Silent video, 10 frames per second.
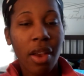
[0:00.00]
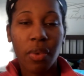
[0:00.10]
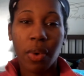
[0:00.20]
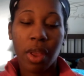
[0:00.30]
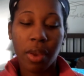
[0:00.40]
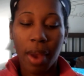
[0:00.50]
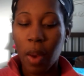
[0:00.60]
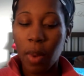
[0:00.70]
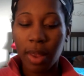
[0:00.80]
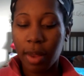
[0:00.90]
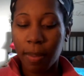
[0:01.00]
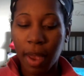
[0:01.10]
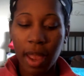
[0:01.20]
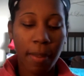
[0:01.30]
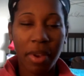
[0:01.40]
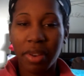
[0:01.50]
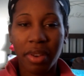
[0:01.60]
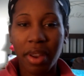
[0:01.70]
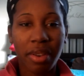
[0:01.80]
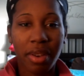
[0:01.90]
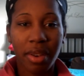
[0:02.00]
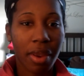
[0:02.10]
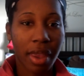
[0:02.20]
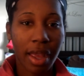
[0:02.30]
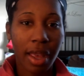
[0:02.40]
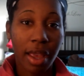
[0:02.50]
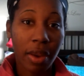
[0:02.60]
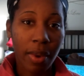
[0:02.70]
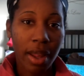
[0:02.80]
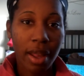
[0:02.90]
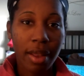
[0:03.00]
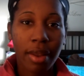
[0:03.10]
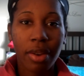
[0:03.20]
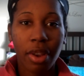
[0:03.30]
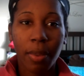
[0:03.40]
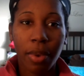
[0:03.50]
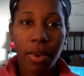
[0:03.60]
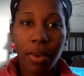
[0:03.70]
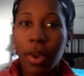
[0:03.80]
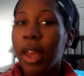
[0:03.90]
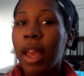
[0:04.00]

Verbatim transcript: for you. I wasn't paying much attention to the ingredients in the shampoo.